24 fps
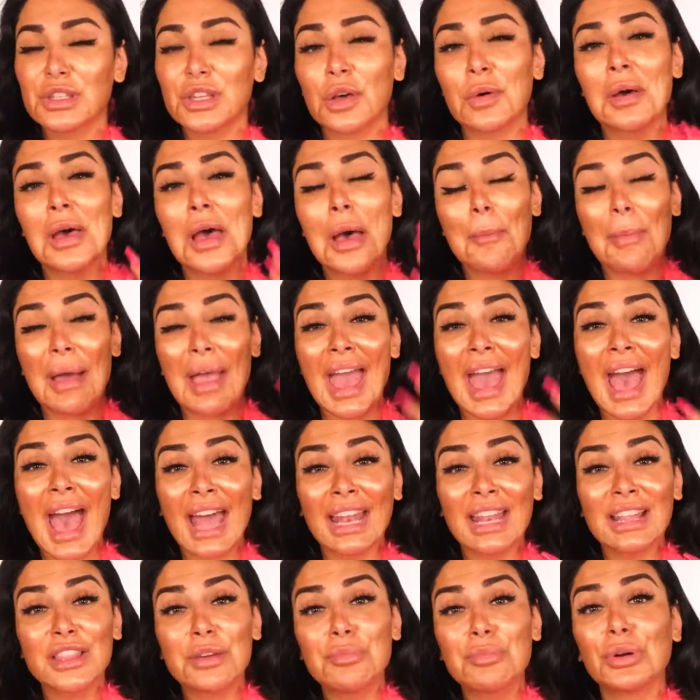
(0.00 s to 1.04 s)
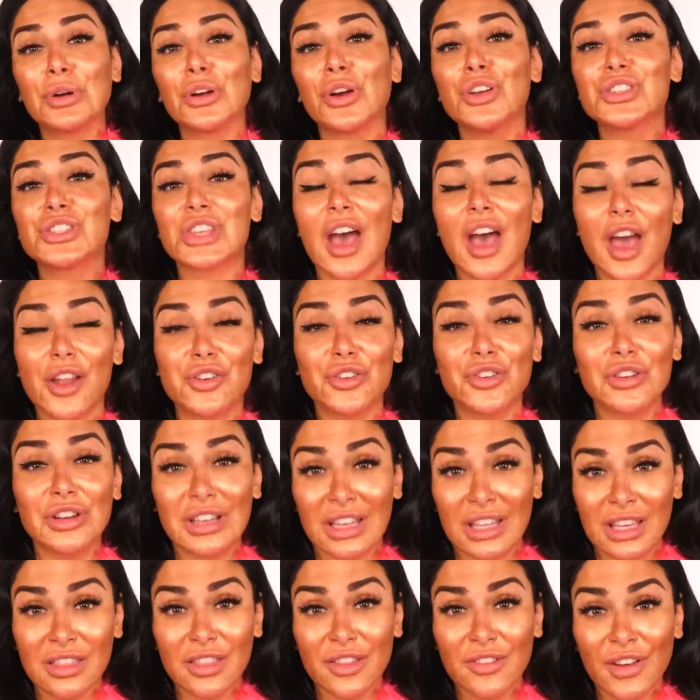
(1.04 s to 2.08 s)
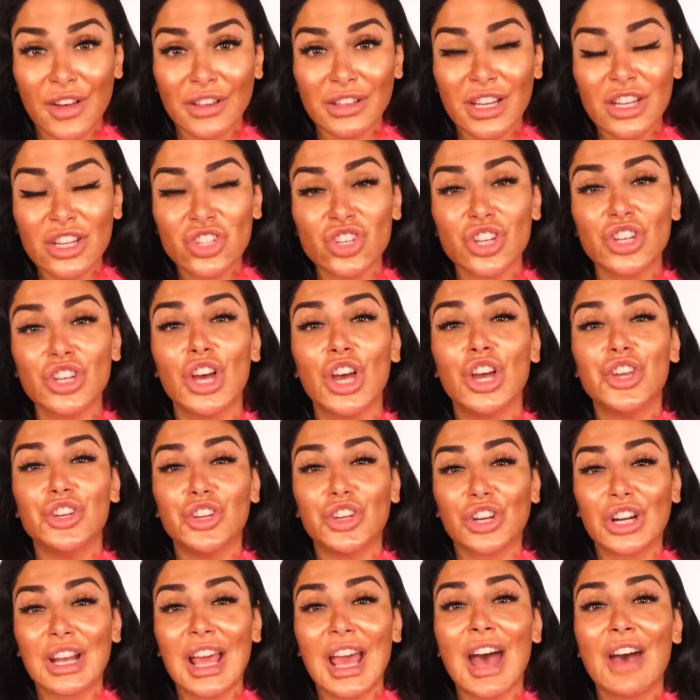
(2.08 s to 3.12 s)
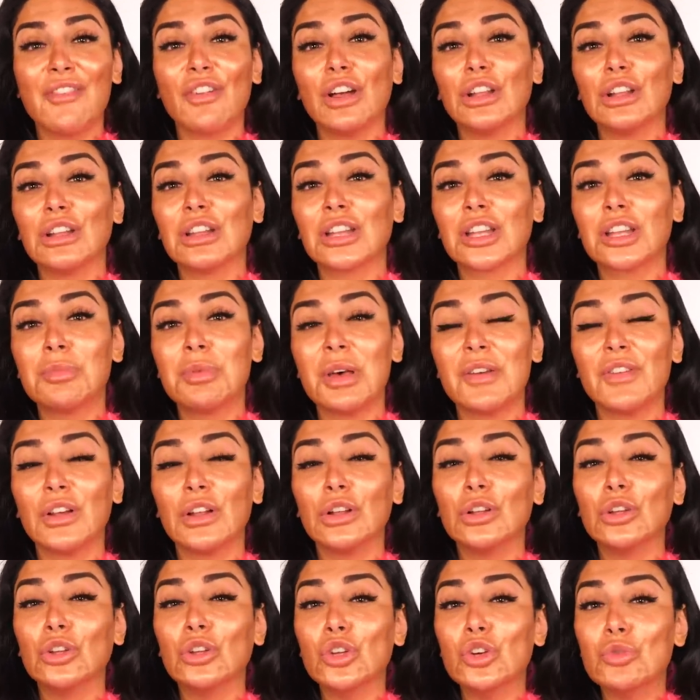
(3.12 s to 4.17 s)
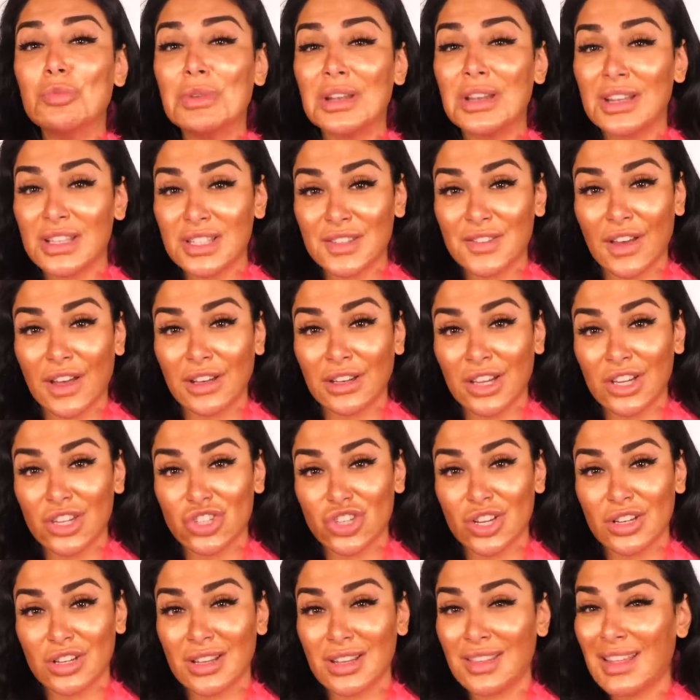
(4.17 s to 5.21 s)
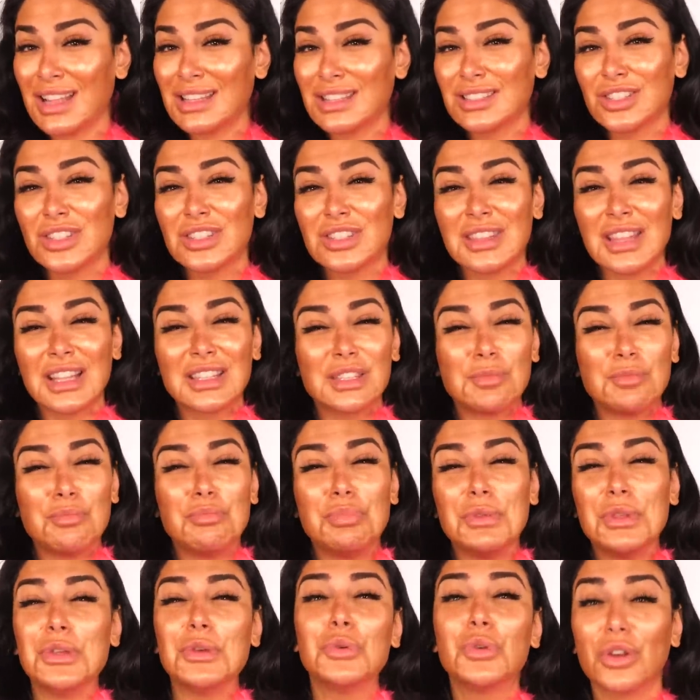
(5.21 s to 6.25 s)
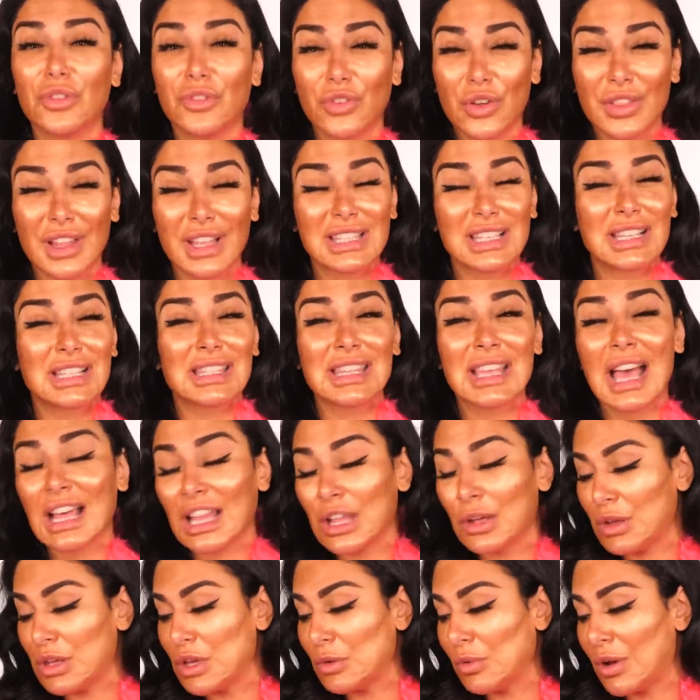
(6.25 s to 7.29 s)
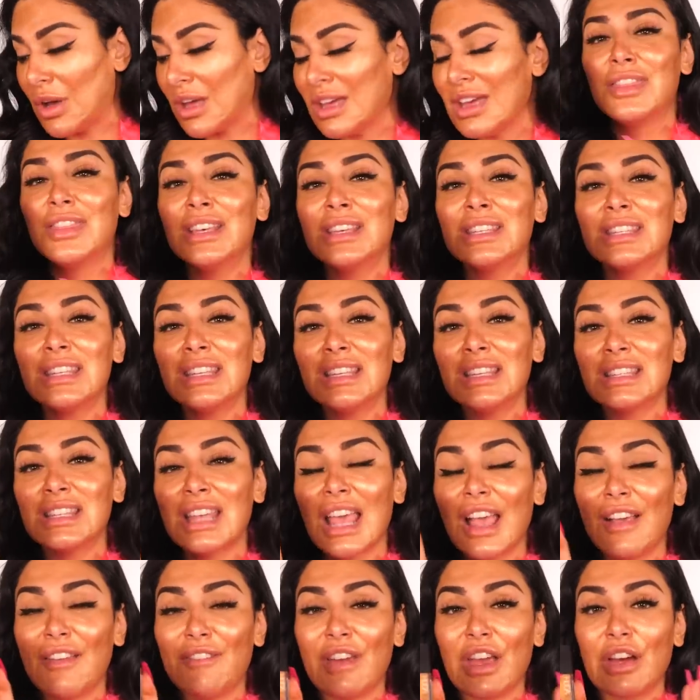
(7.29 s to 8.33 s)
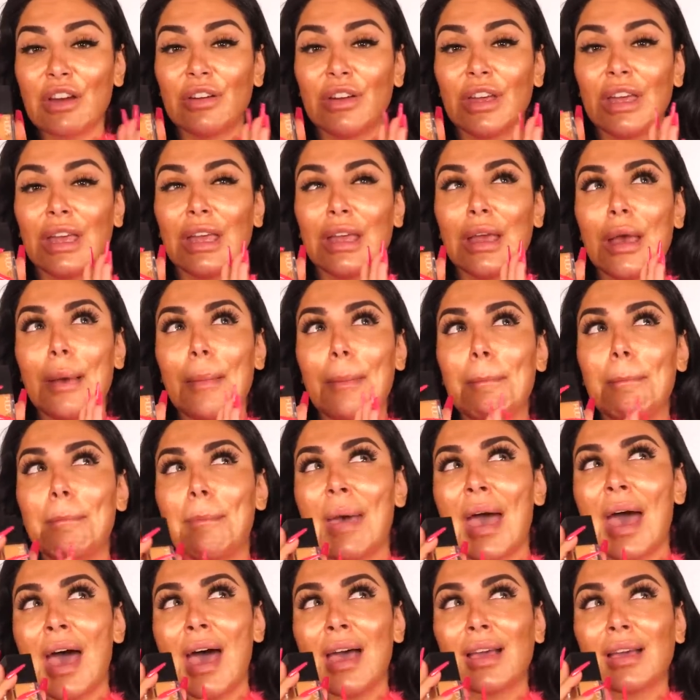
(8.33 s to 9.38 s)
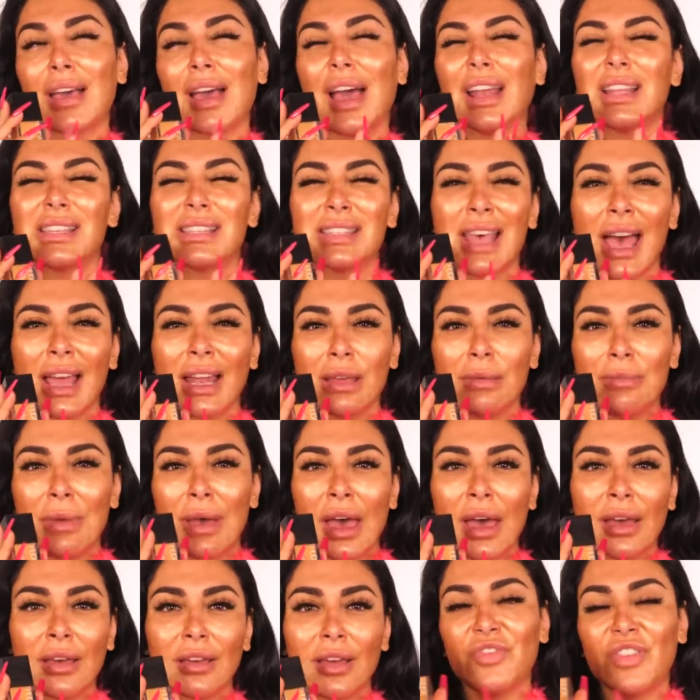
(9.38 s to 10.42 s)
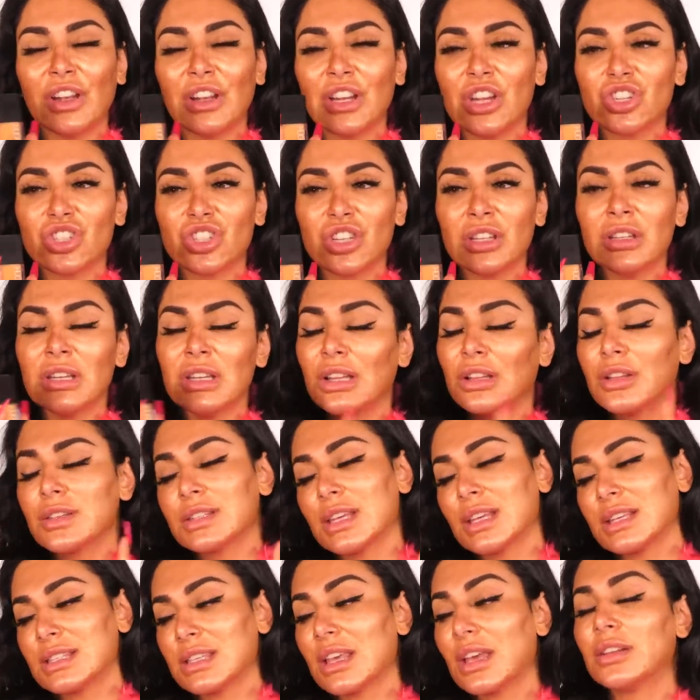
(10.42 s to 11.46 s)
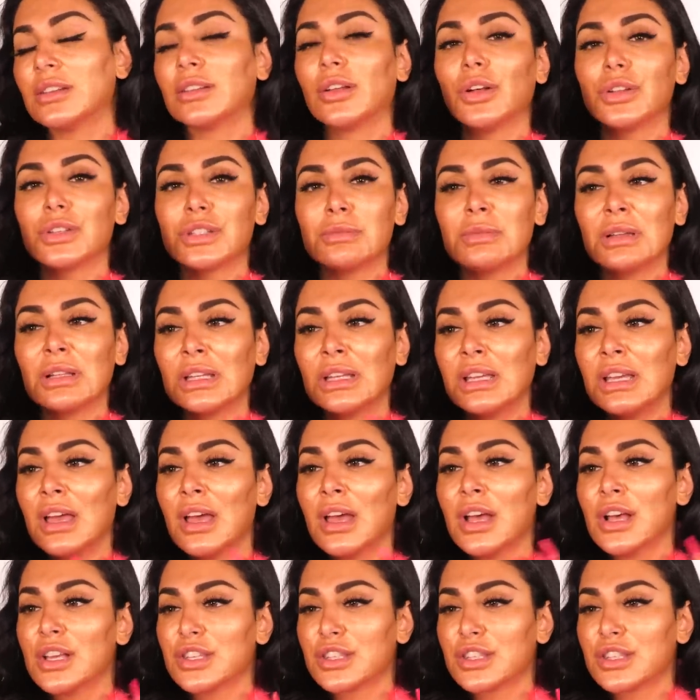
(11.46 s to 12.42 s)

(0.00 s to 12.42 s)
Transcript: So by adding the pearls underneath the foundation, you're gonna have a little bit of a luminous foundation. And that's just, that's beautiful. That's exactly what you want. This is a very matte, kind of satiny matte foundation. It looks like skin, ultimately.